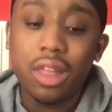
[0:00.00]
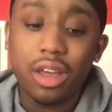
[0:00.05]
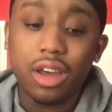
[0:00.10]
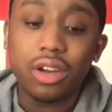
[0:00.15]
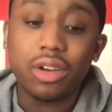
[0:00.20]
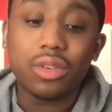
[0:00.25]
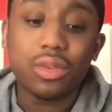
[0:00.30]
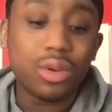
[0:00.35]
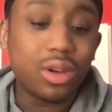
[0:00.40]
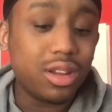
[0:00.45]

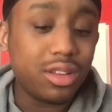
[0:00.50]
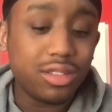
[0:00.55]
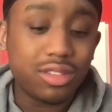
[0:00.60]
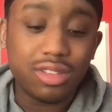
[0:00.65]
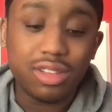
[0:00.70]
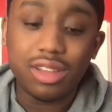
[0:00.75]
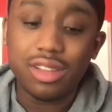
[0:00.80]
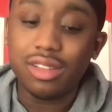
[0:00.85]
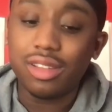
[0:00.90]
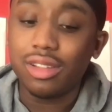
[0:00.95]
great
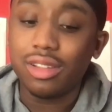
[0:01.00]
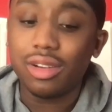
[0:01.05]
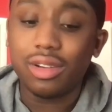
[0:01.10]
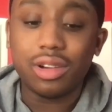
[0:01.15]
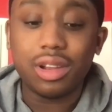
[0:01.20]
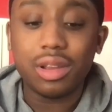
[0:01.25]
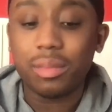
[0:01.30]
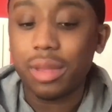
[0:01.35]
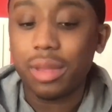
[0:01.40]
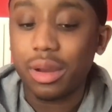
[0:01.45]
season, a
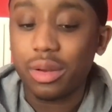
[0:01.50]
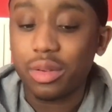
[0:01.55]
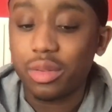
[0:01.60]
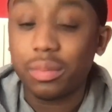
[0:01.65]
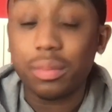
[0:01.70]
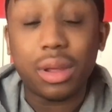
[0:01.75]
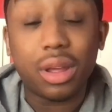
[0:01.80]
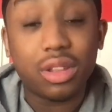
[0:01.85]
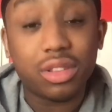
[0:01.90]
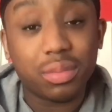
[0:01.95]
great
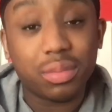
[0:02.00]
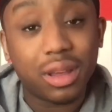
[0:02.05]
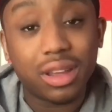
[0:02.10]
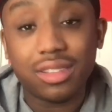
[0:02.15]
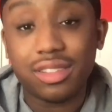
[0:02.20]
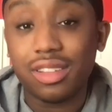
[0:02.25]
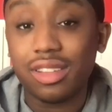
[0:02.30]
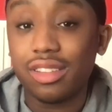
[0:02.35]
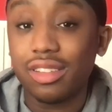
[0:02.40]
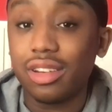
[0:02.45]
bounce back
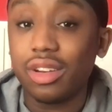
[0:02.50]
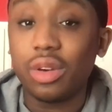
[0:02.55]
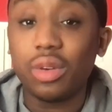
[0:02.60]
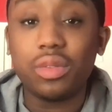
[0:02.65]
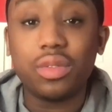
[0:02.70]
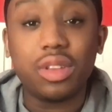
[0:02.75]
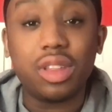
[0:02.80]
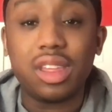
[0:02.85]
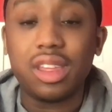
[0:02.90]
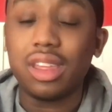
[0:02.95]
season.
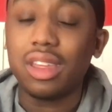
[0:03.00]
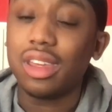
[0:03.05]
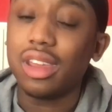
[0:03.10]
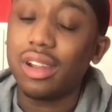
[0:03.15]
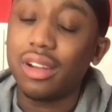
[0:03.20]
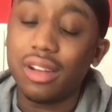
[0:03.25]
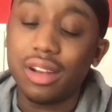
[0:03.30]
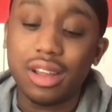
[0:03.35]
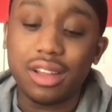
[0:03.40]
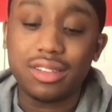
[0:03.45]
Hopefully he can
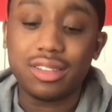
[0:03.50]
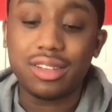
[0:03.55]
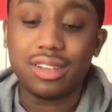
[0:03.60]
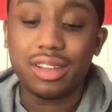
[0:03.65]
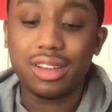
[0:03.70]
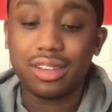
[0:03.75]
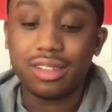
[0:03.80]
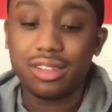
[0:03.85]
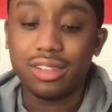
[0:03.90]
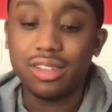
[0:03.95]
carry that into
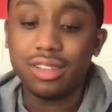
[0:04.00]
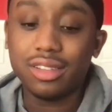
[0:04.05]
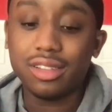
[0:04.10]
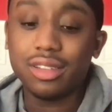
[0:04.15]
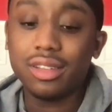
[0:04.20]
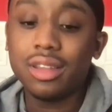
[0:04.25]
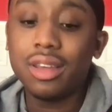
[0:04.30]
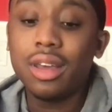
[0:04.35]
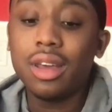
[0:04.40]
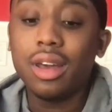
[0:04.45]
next
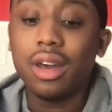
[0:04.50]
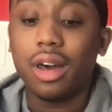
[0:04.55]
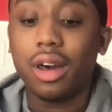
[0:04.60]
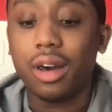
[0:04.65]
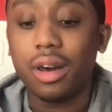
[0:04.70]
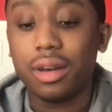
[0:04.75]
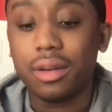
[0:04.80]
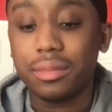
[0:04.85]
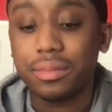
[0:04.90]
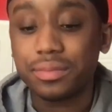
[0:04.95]
season.
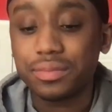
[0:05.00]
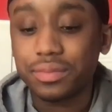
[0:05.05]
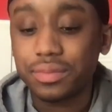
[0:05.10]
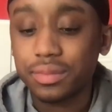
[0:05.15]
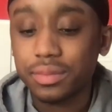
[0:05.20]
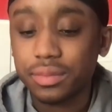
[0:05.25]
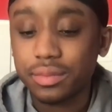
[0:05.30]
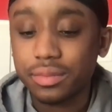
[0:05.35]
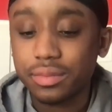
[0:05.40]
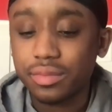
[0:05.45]

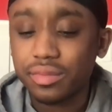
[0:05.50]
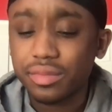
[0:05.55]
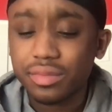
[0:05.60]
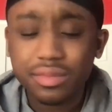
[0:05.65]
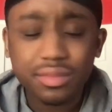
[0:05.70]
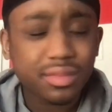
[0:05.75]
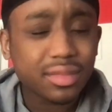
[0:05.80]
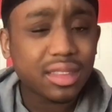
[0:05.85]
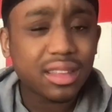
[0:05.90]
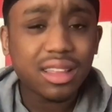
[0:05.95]

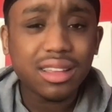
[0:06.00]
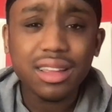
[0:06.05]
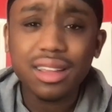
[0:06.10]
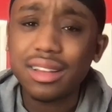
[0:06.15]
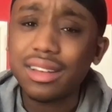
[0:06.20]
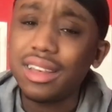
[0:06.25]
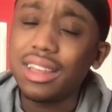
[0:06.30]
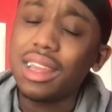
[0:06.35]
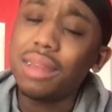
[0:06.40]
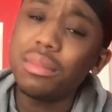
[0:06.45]

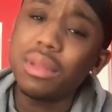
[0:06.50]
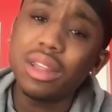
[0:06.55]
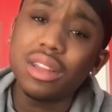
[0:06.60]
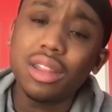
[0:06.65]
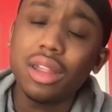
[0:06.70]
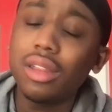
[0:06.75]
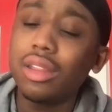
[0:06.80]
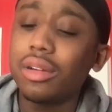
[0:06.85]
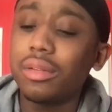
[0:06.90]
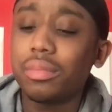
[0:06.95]
Damian
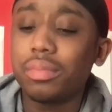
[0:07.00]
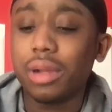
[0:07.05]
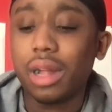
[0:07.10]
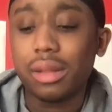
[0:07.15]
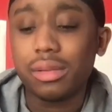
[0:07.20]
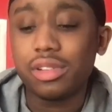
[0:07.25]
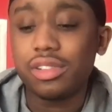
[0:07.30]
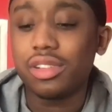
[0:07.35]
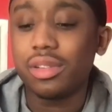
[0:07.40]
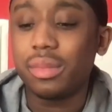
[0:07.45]
Lillard
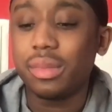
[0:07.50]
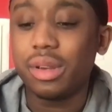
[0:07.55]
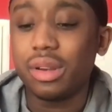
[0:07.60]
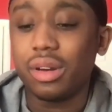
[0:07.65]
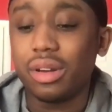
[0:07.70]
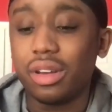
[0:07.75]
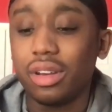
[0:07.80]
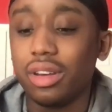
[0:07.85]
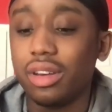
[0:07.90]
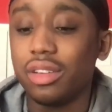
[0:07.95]
probably should have been
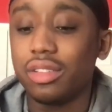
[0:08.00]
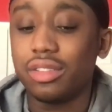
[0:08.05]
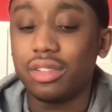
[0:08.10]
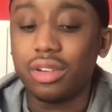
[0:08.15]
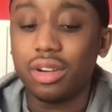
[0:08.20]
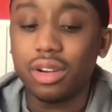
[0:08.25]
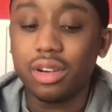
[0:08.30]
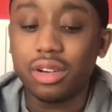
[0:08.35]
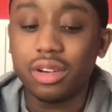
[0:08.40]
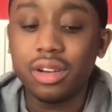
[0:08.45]
a
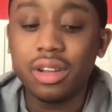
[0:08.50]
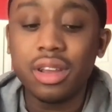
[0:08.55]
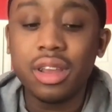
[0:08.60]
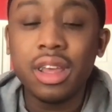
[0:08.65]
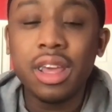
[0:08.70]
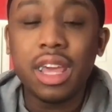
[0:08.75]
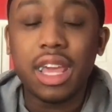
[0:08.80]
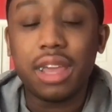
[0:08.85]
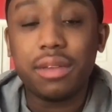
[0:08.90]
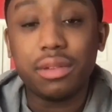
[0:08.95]
starter.
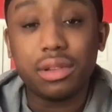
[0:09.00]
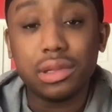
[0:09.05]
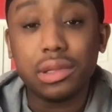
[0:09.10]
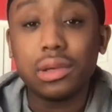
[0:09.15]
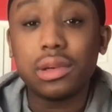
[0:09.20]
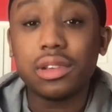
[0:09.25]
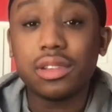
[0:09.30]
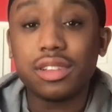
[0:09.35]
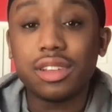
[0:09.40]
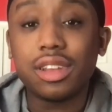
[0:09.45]
Even
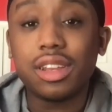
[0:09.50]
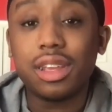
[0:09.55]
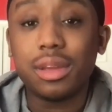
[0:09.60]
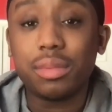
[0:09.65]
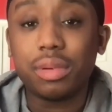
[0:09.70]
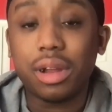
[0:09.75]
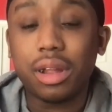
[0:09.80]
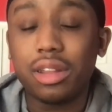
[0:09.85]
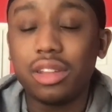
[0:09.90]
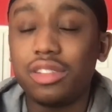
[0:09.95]
Luka said that he
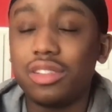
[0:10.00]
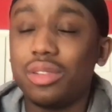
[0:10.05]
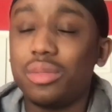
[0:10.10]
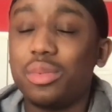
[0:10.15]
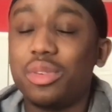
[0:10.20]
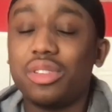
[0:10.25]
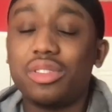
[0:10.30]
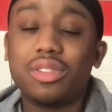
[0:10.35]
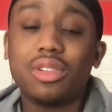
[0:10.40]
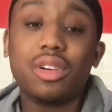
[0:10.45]
probably should have
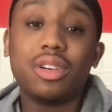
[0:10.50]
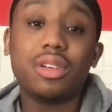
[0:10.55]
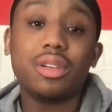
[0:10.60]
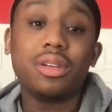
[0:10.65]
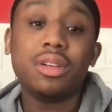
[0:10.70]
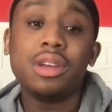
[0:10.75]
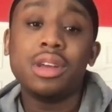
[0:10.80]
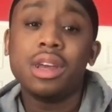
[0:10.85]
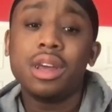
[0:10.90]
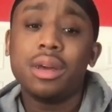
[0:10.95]
been a
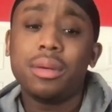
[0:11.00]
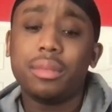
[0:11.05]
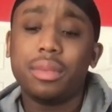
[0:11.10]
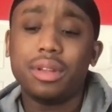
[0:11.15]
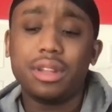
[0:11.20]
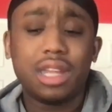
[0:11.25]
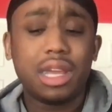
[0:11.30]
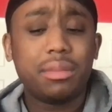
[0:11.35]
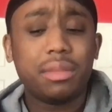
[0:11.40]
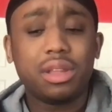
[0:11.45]
starter.
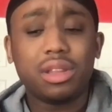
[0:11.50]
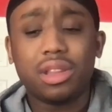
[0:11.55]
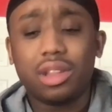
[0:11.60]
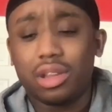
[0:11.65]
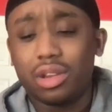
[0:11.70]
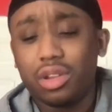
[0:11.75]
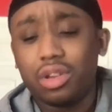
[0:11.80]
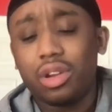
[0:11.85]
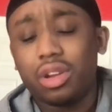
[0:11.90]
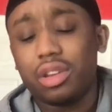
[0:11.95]
But Damian
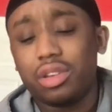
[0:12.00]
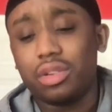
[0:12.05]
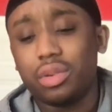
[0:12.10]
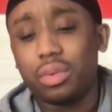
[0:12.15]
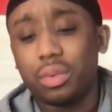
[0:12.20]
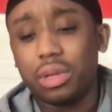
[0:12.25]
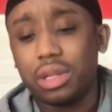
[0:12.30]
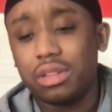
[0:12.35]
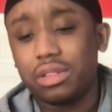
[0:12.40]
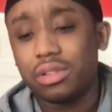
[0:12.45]
Lillard, you already know
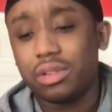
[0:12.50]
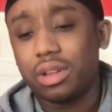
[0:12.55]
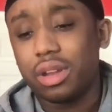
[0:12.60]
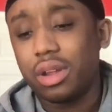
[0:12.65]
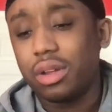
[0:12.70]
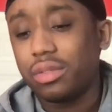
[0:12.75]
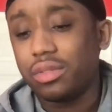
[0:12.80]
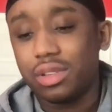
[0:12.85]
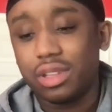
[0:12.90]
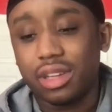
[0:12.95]
what he's doing. I
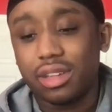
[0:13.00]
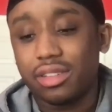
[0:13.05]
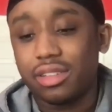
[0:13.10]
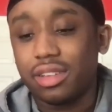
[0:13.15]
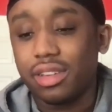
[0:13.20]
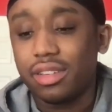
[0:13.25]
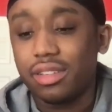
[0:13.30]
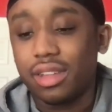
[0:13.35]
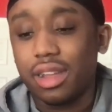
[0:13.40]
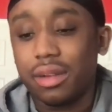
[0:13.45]
don't really got to
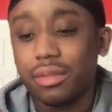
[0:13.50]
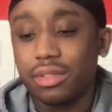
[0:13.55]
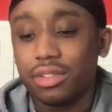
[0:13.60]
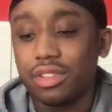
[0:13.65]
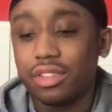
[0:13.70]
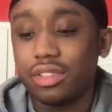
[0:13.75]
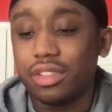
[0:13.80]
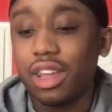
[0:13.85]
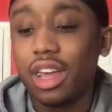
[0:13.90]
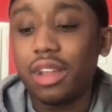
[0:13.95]
say his
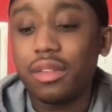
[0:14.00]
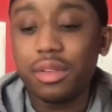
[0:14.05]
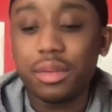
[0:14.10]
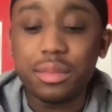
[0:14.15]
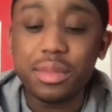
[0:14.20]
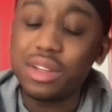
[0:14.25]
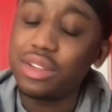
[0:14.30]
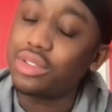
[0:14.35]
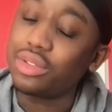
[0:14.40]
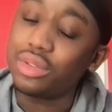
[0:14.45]
averages. Donovan
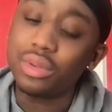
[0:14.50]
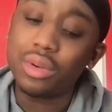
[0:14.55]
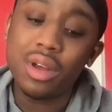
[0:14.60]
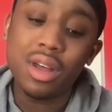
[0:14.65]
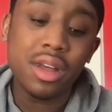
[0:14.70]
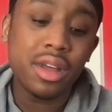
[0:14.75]
Mitchell,